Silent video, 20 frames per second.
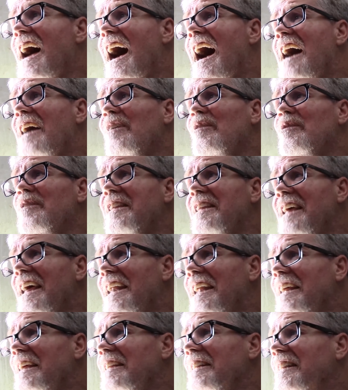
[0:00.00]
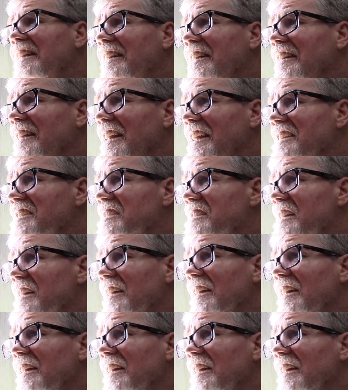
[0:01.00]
I don't think any of these,